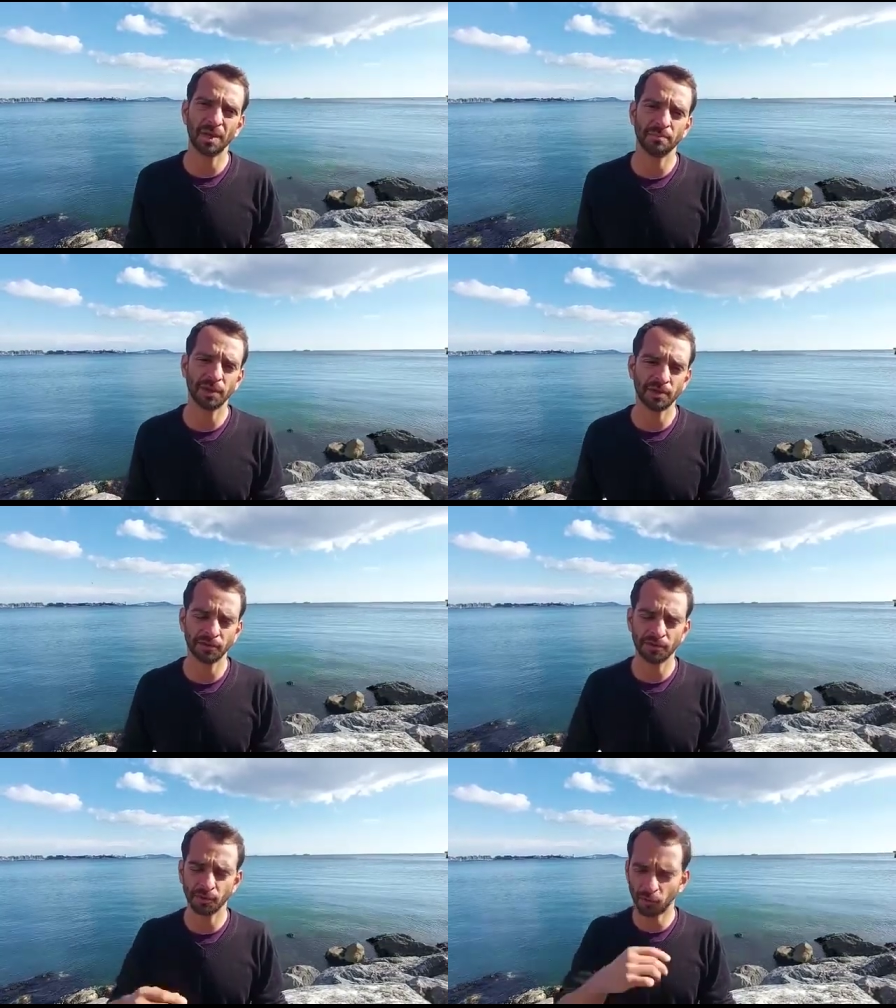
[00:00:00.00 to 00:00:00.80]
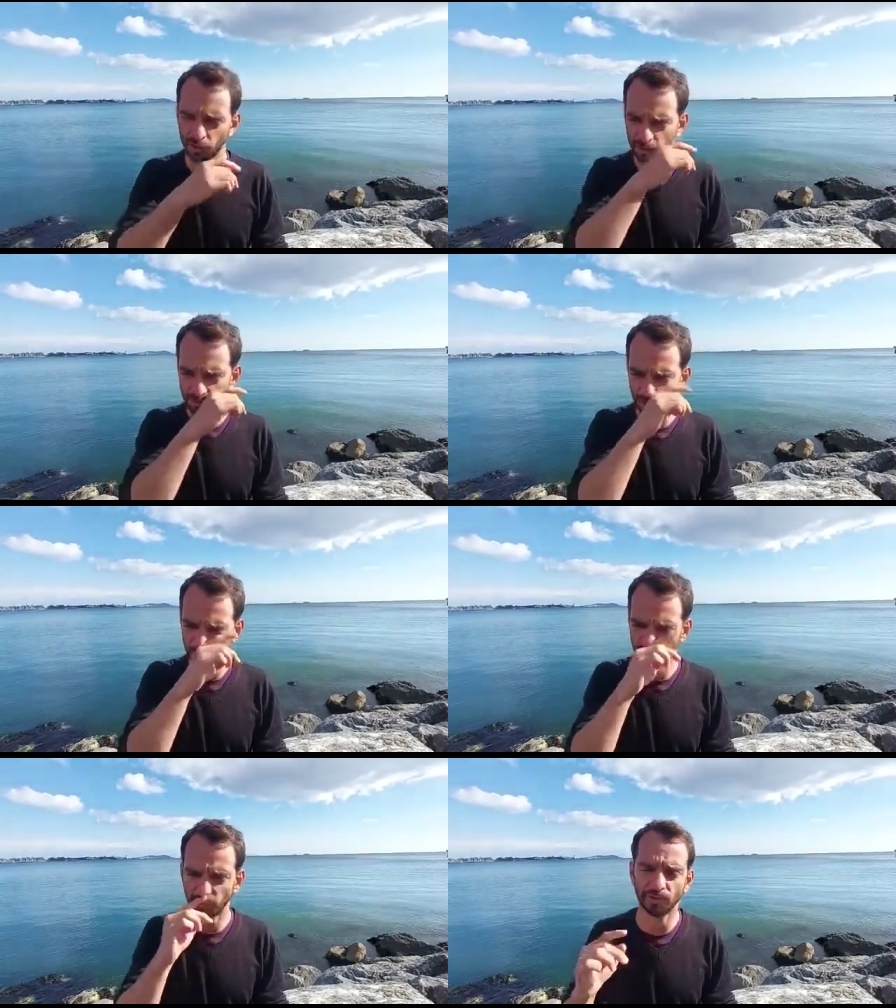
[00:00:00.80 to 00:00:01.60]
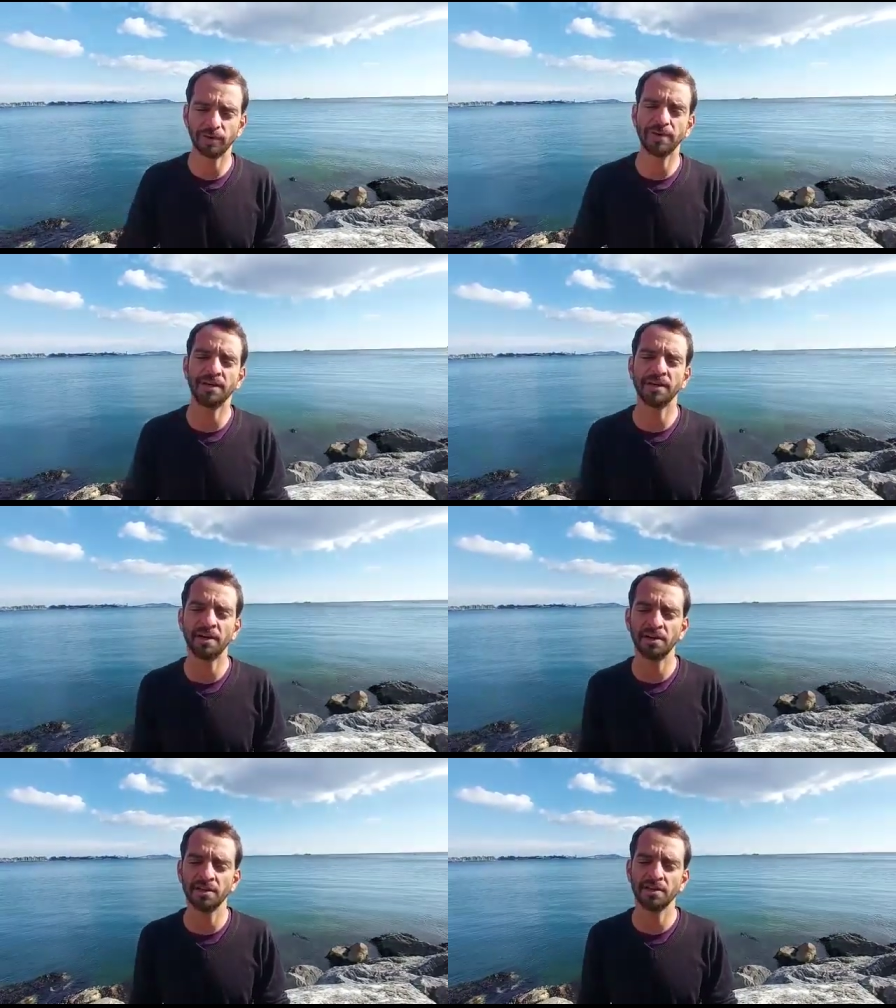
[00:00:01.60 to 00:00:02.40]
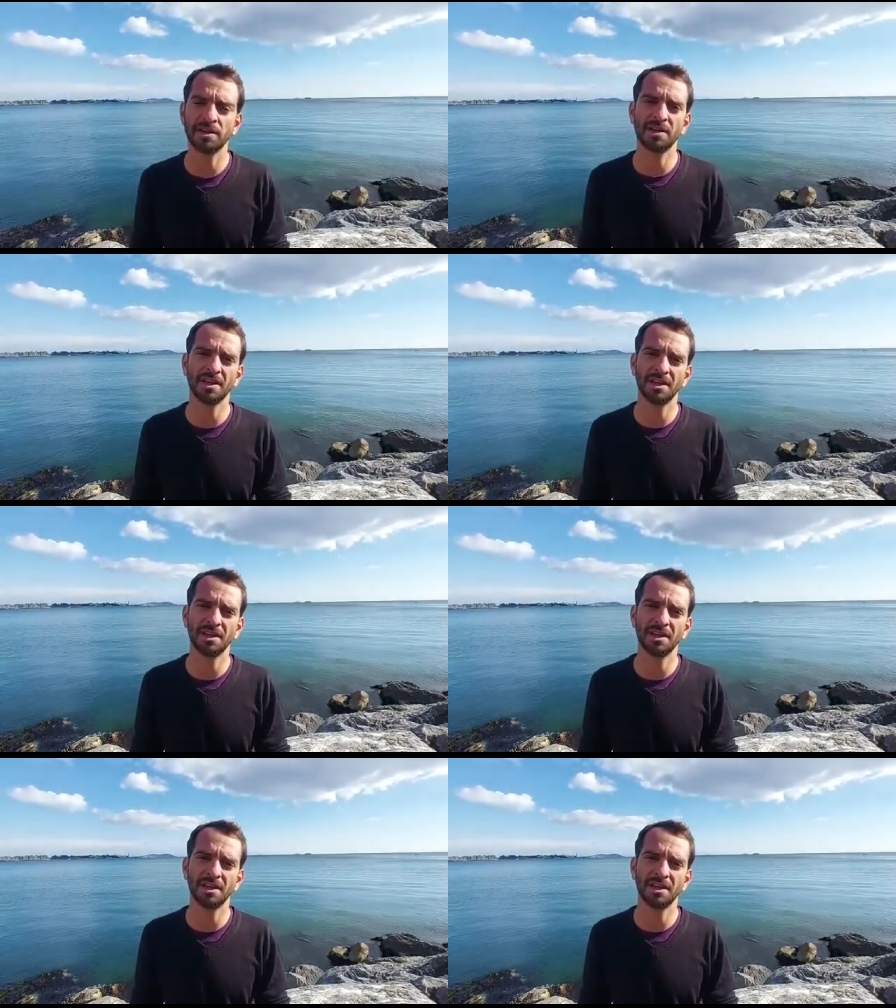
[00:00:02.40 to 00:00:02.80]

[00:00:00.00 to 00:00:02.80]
beyond the water sport were really nice.